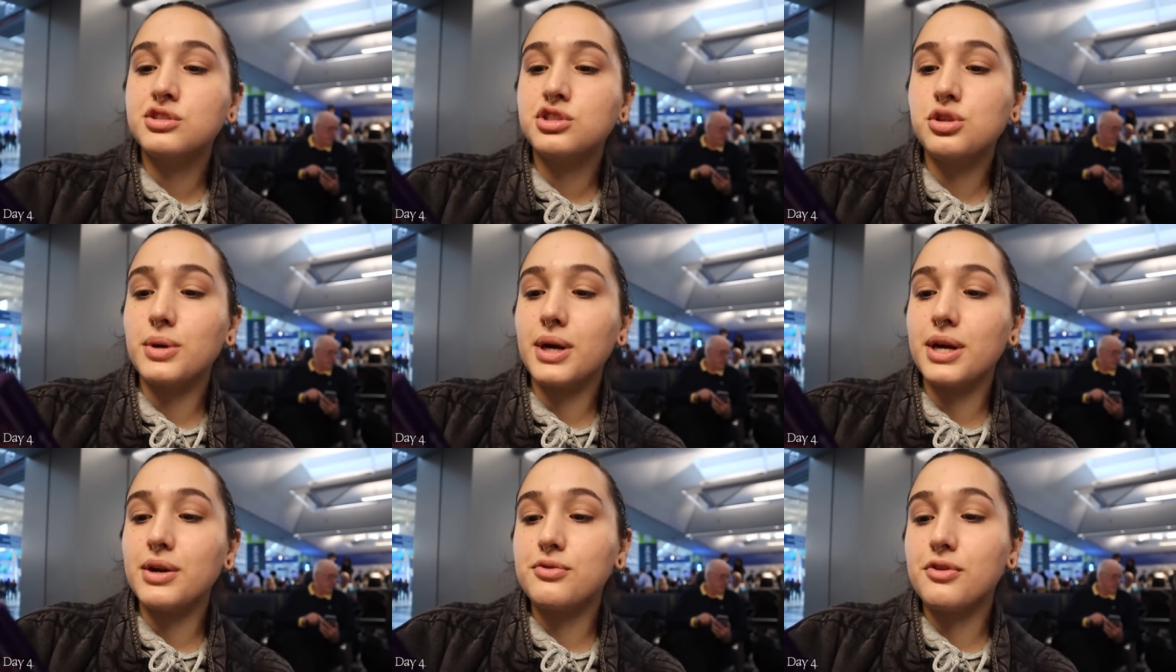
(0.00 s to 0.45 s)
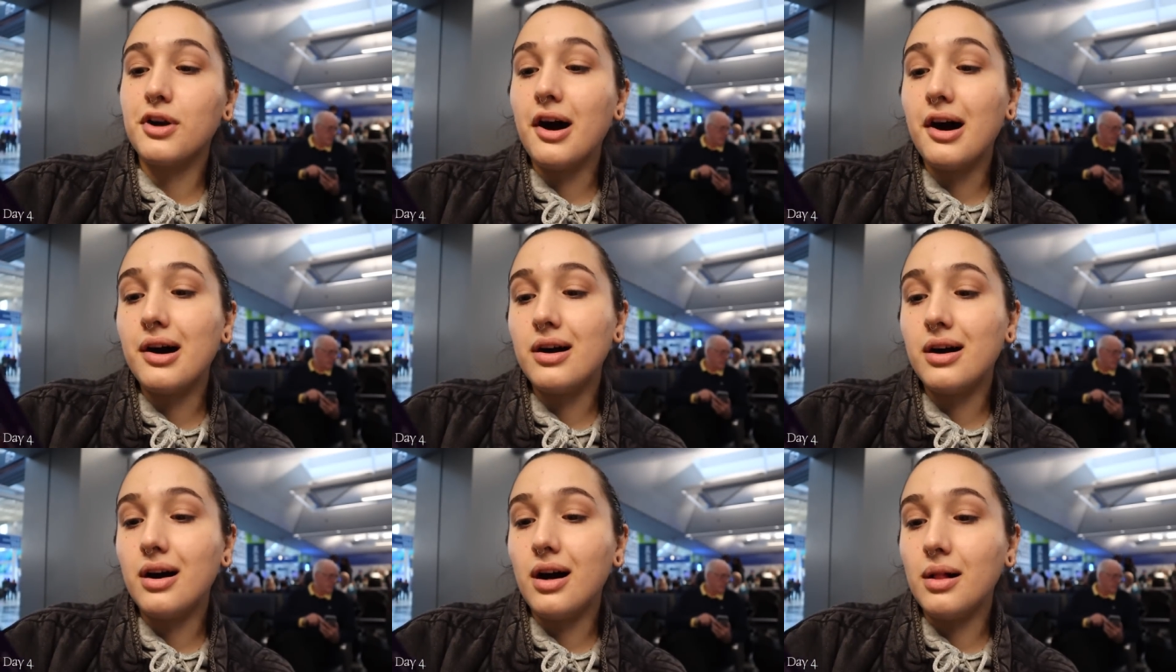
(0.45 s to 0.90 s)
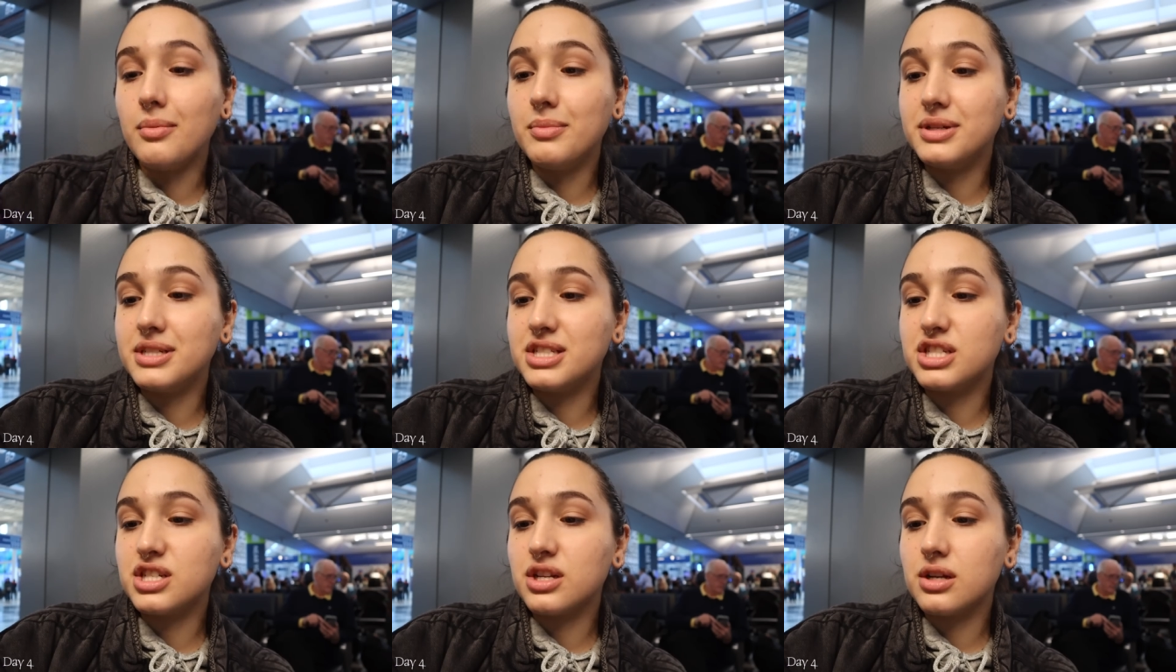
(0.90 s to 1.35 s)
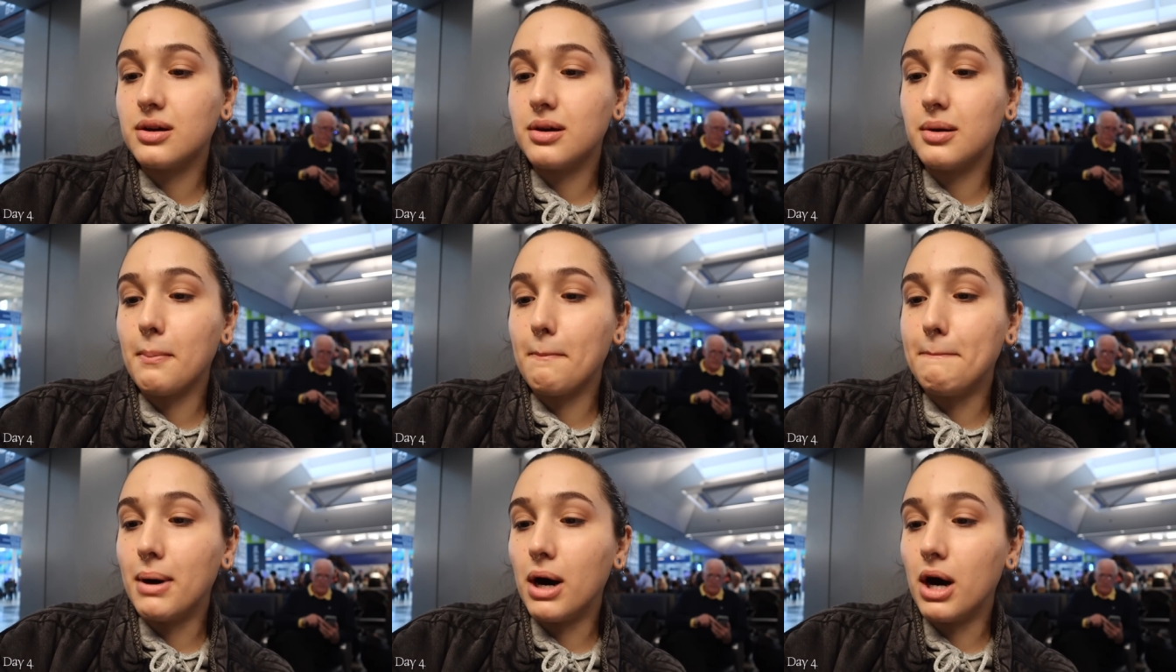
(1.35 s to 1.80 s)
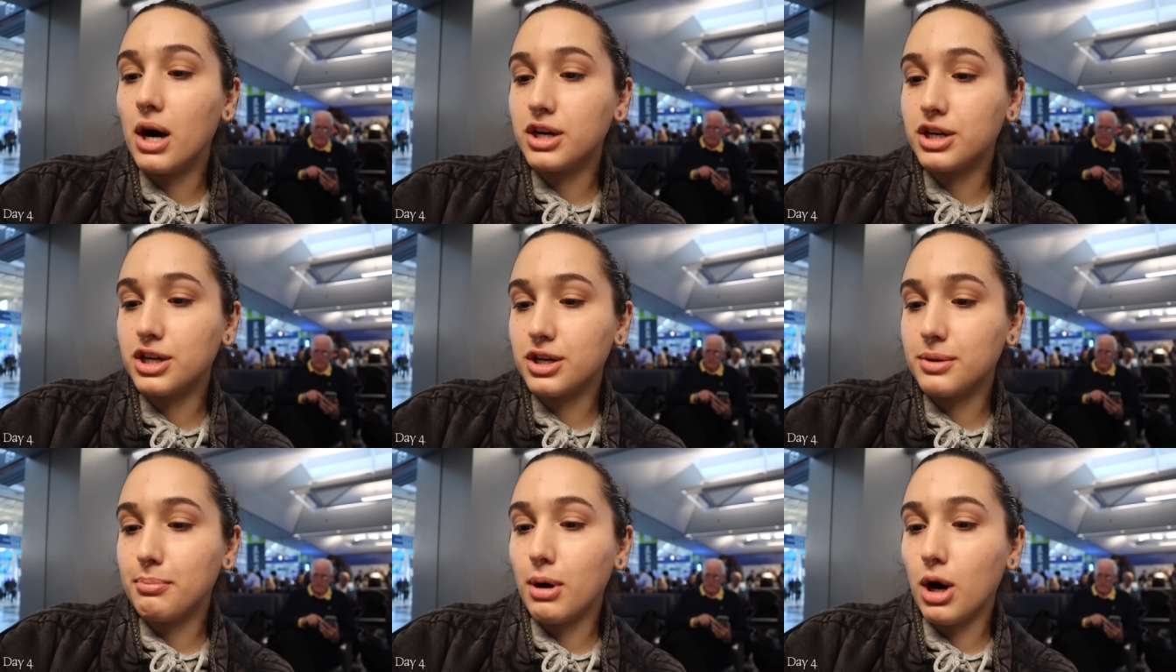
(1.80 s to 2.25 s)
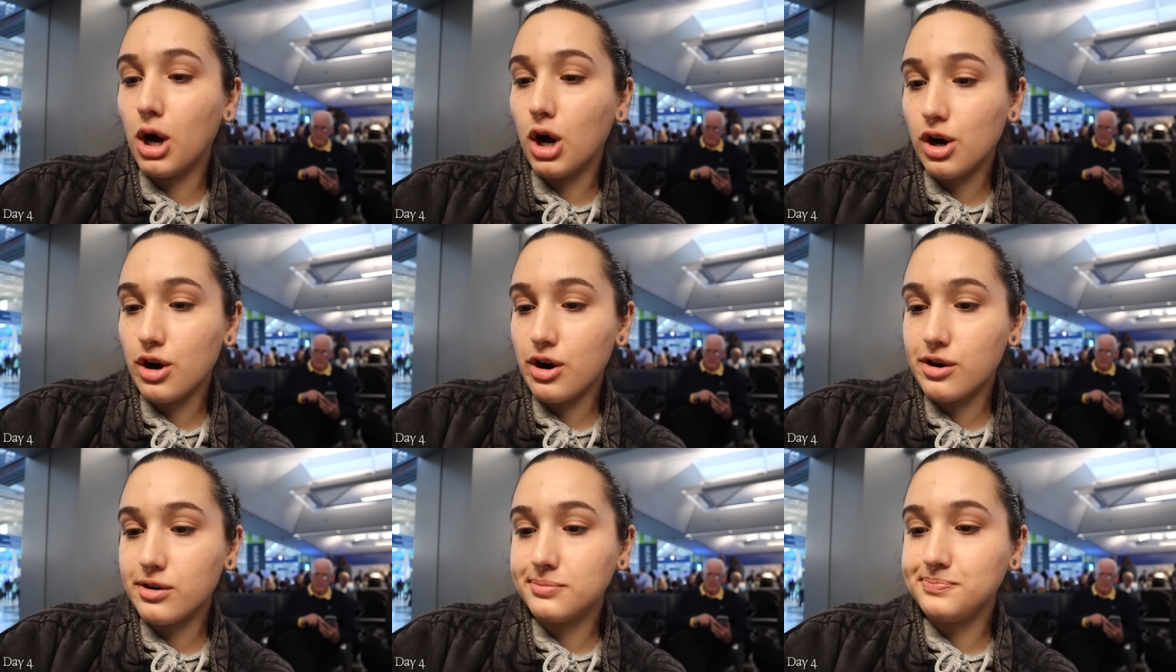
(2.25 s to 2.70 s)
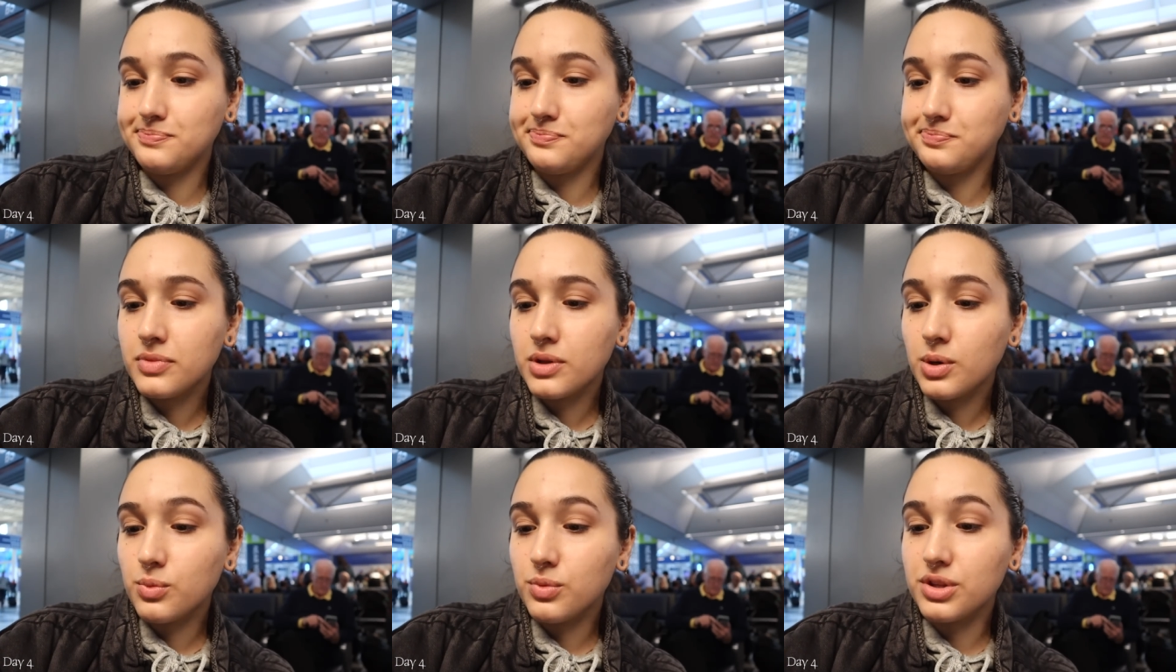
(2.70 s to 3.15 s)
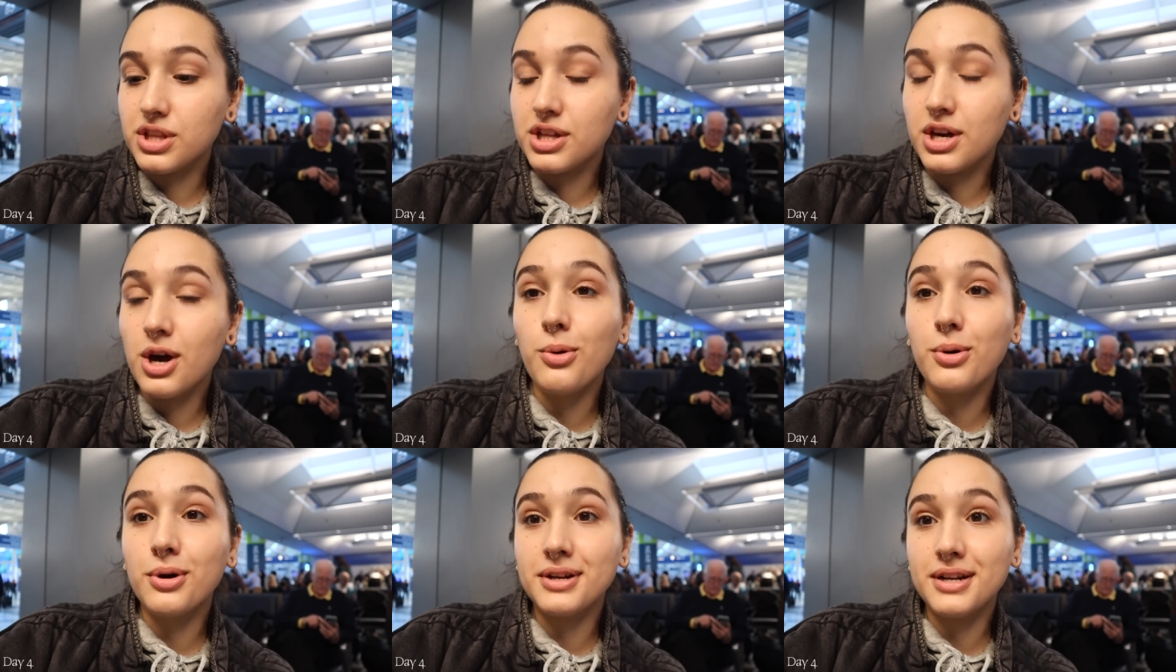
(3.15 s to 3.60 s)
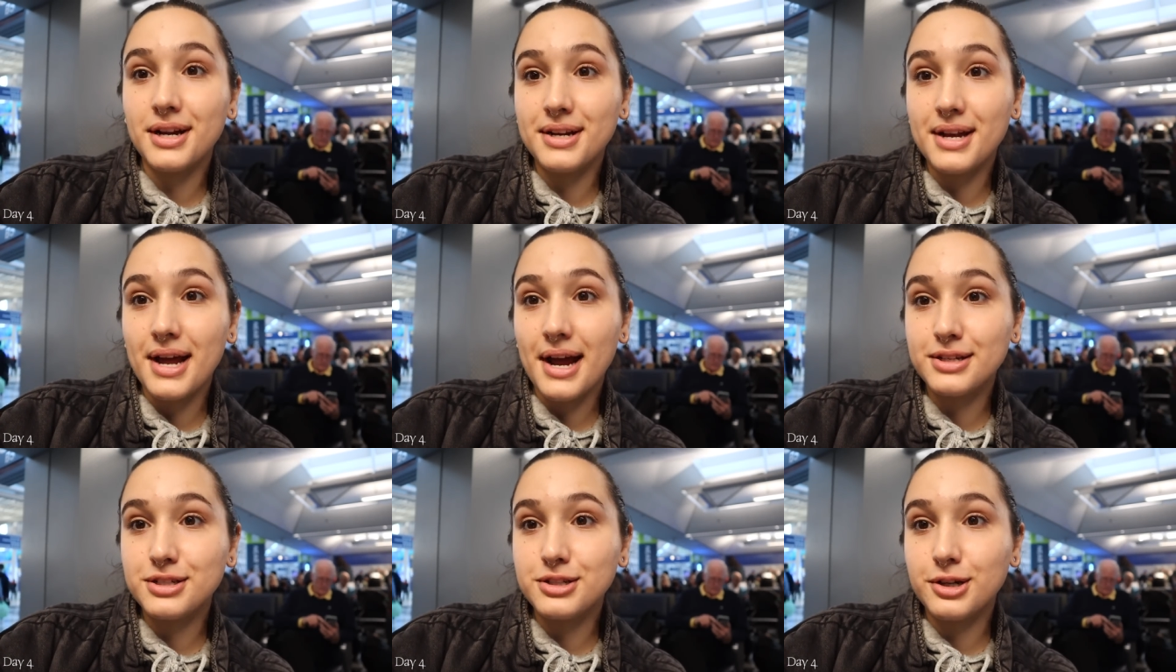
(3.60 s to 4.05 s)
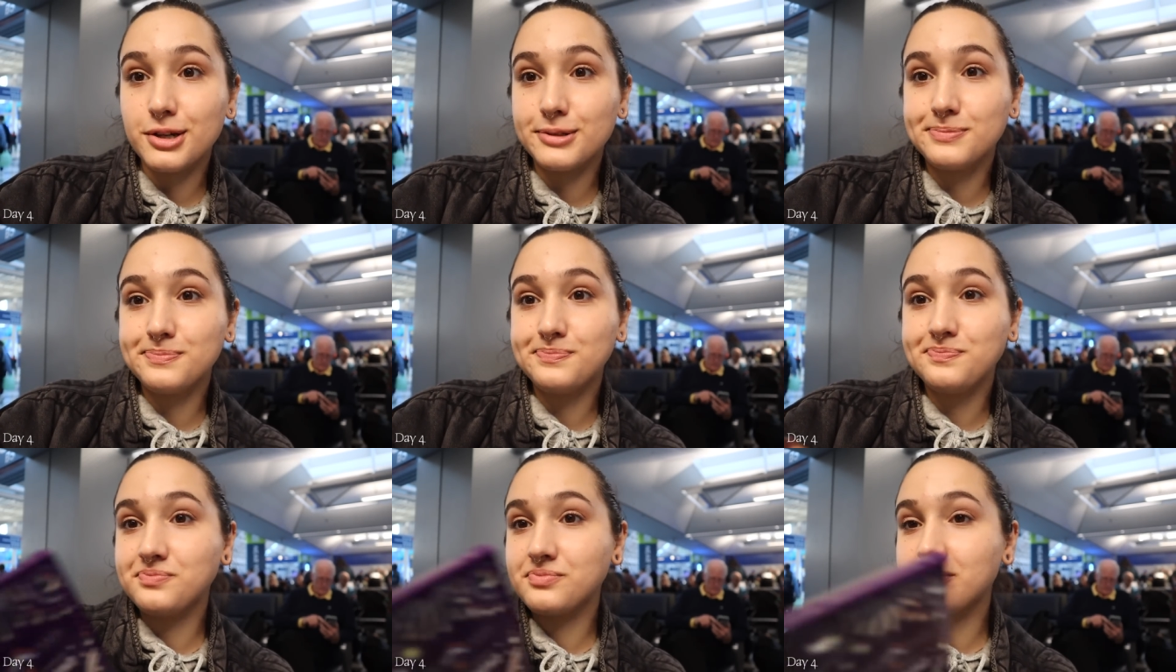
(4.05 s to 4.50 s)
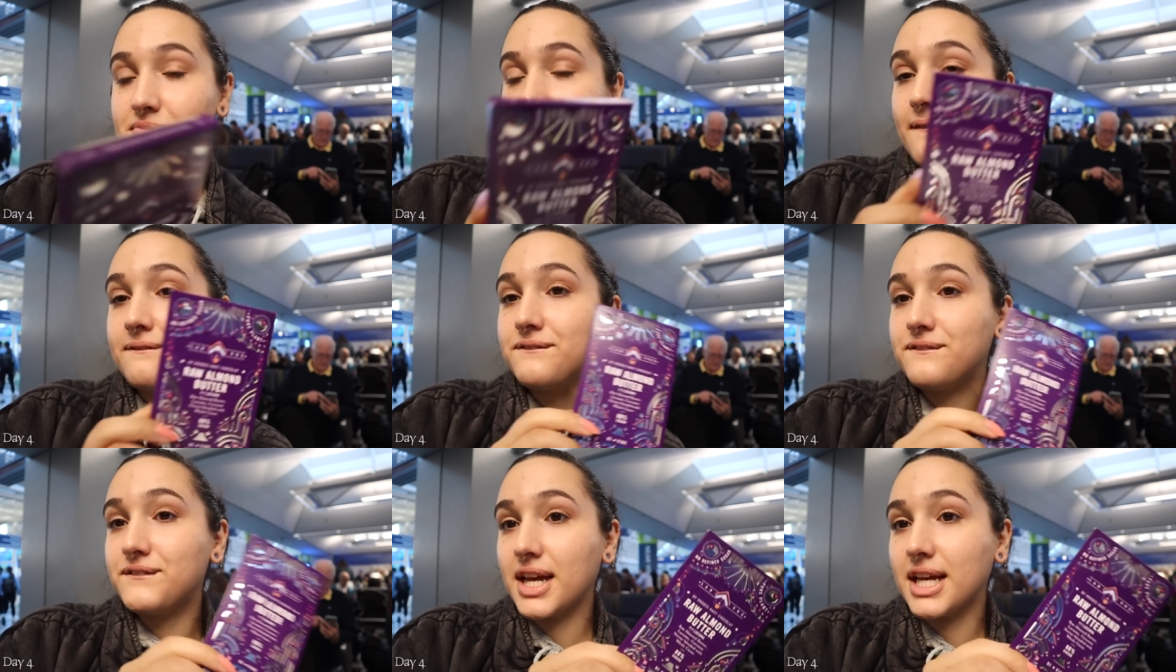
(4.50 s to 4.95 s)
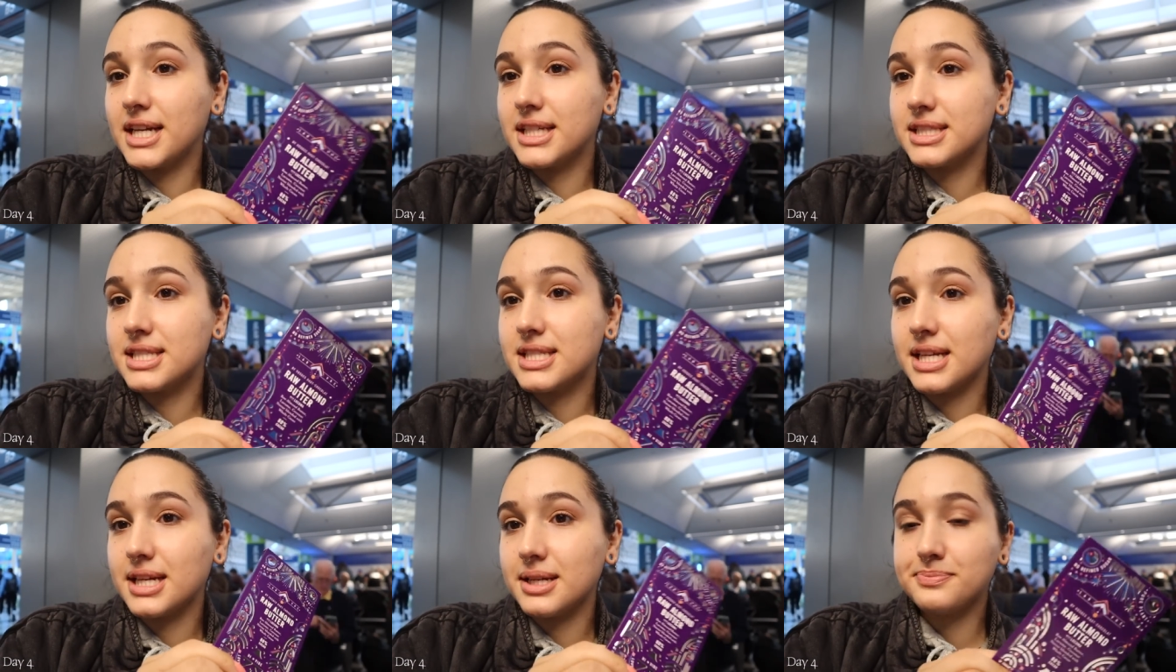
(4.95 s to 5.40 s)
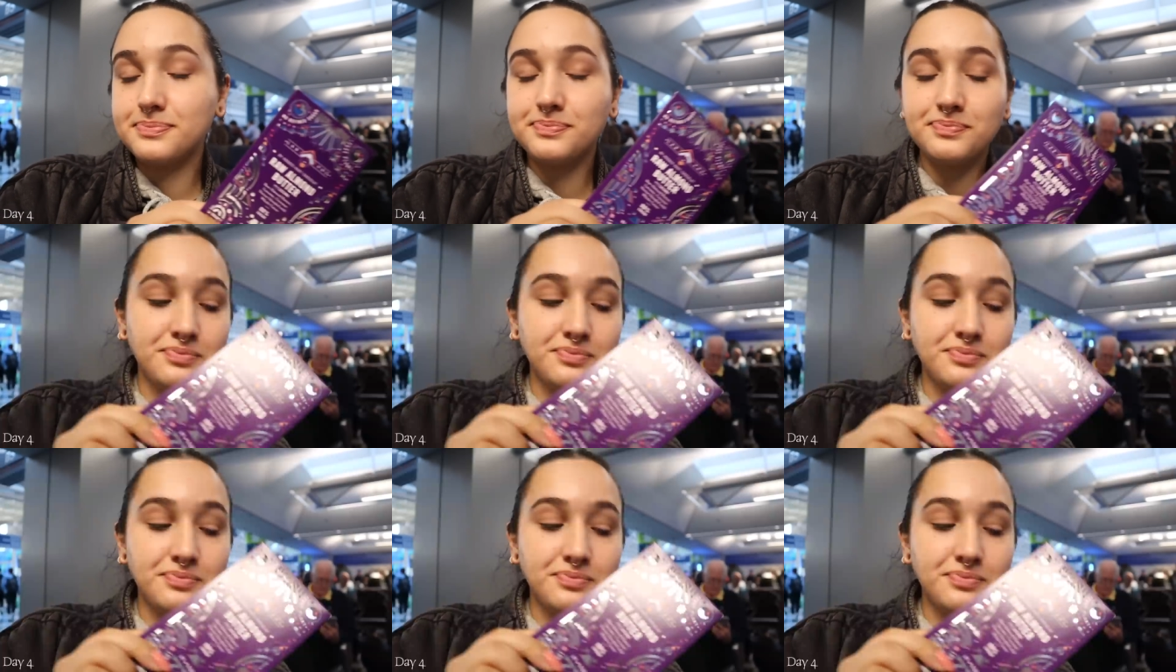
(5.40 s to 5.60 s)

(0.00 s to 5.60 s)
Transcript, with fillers: to a raw almond butter bar with coconut nectar. Fancy.